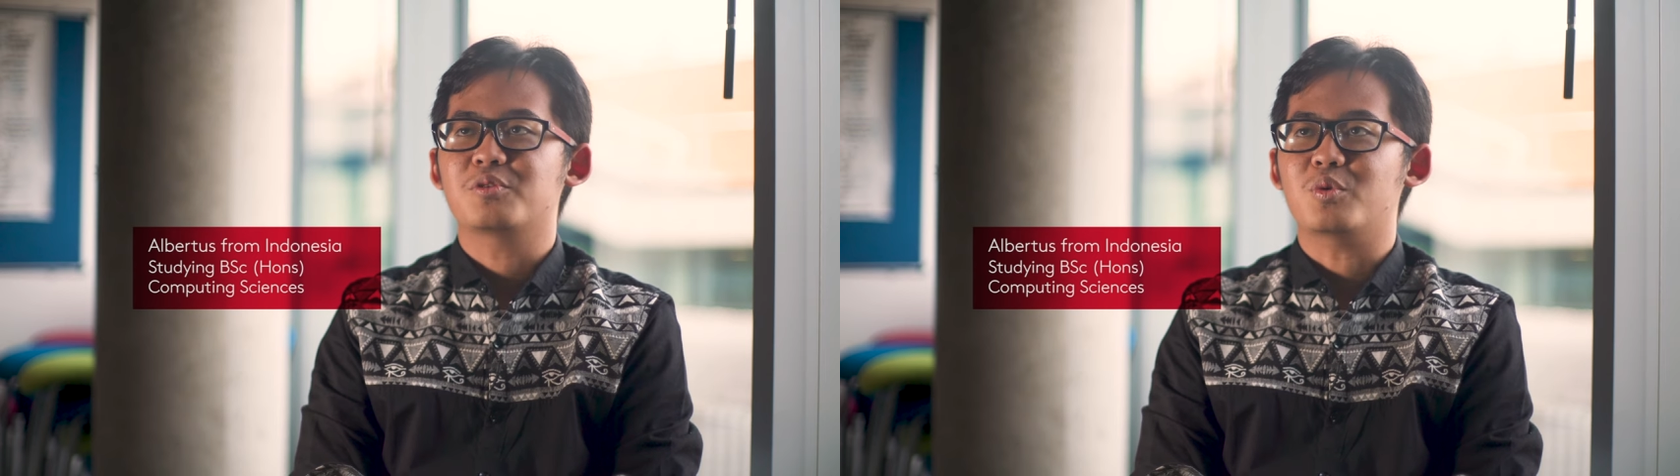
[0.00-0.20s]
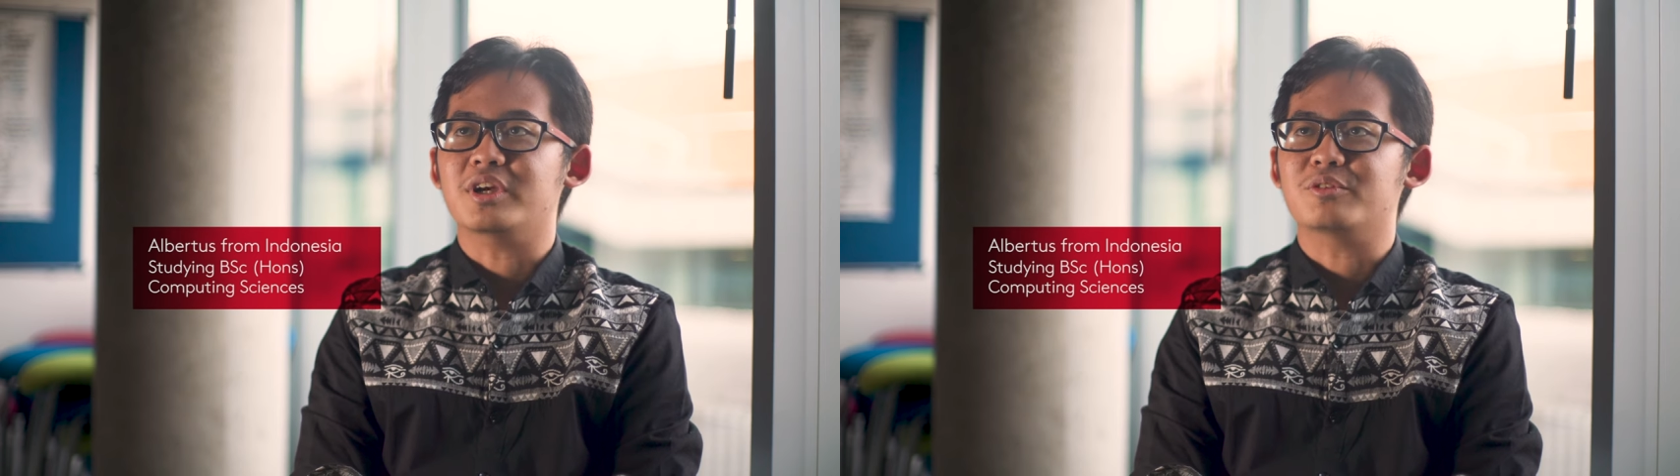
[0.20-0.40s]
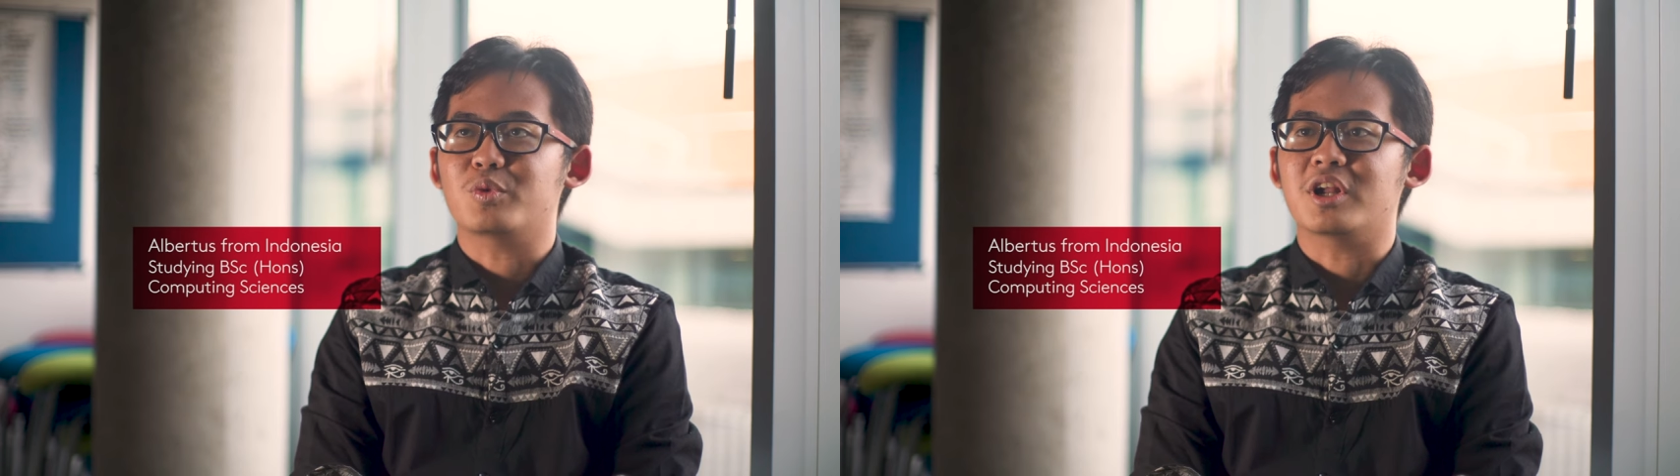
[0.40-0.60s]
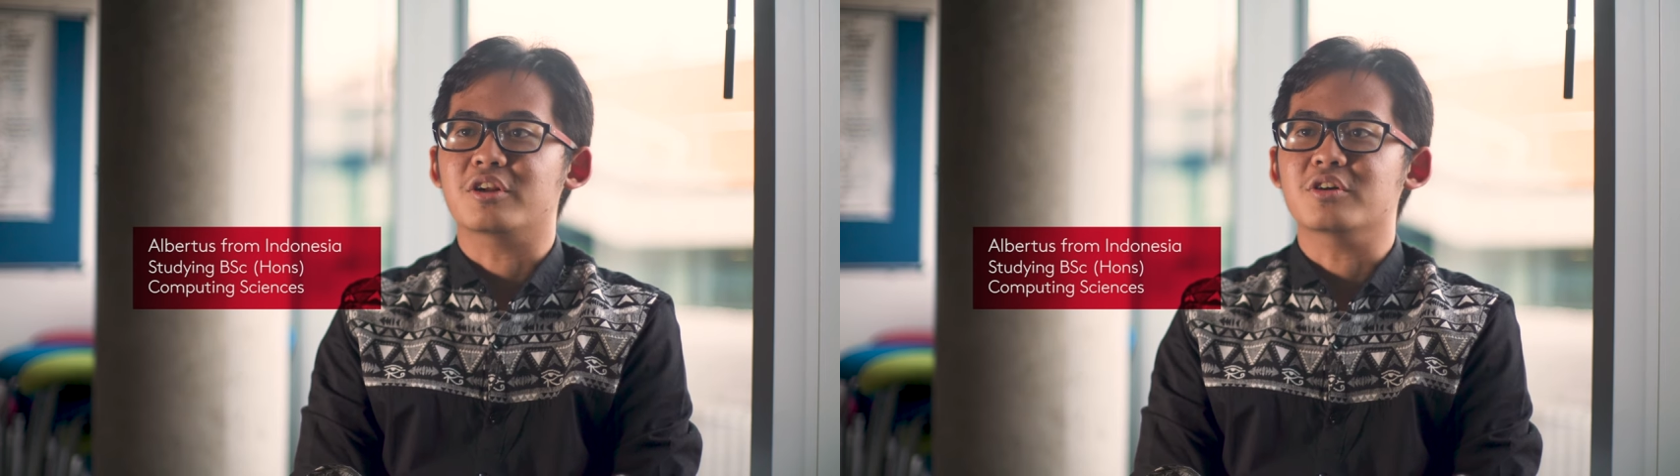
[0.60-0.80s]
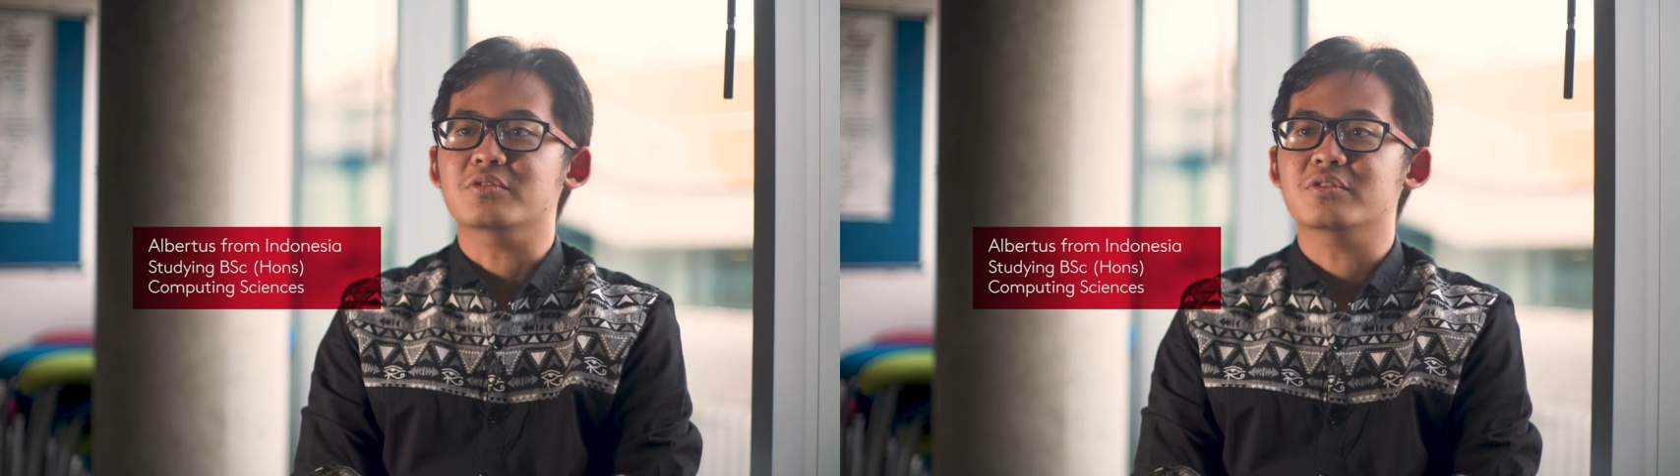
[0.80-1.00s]
quite
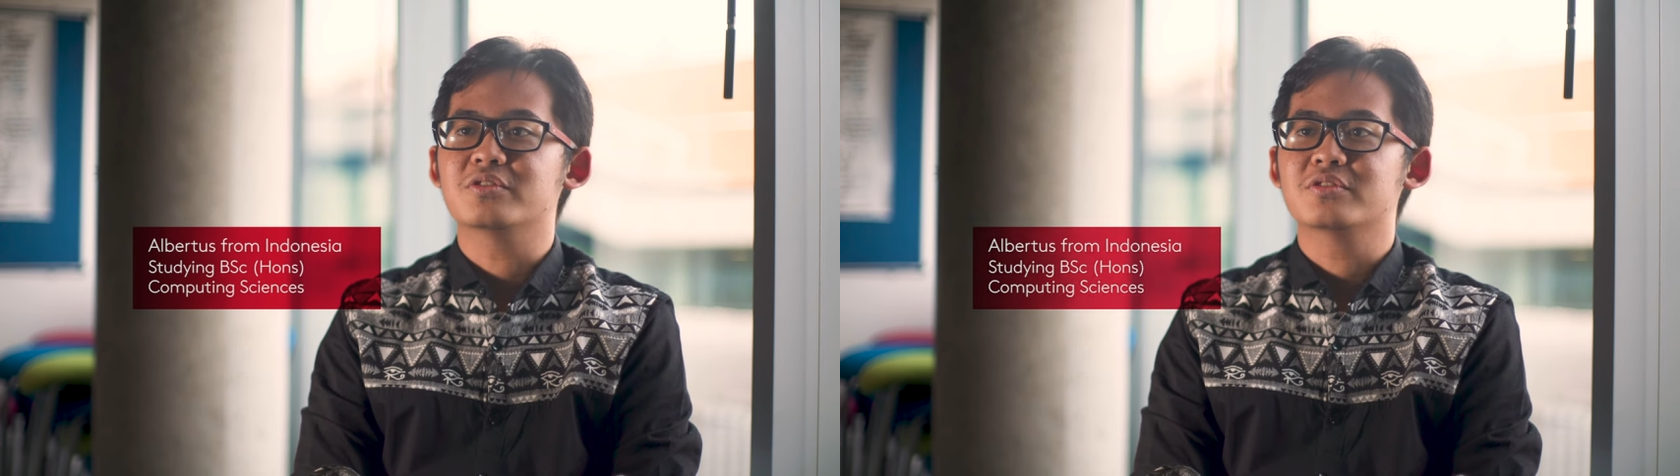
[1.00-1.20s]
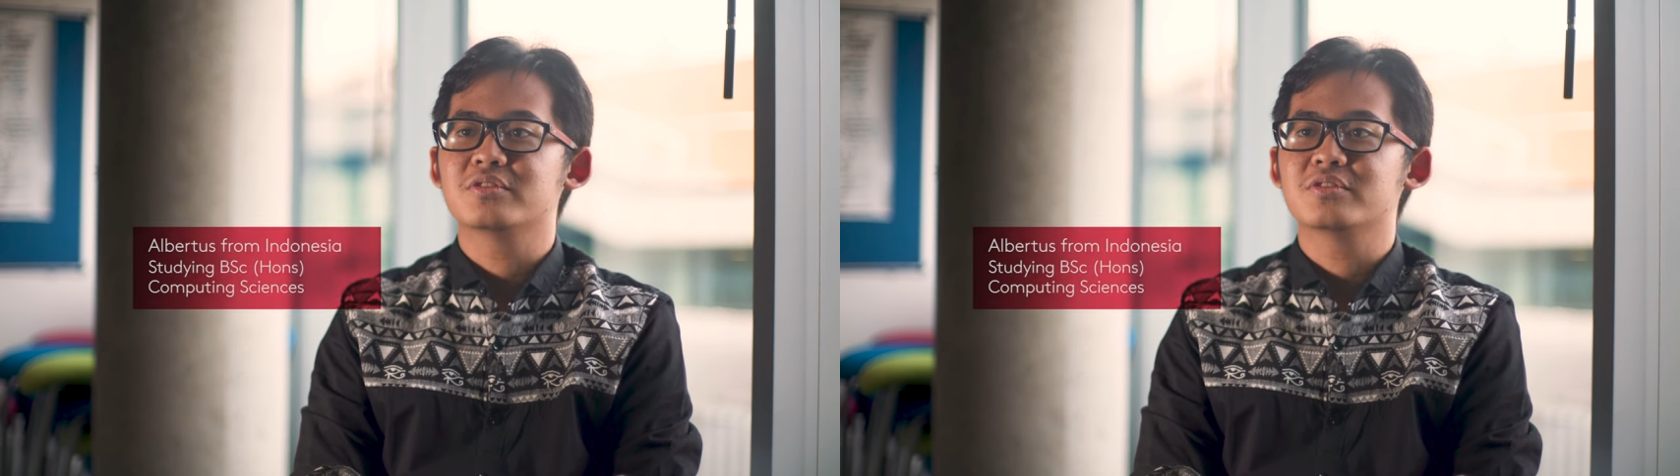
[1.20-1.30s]
well known.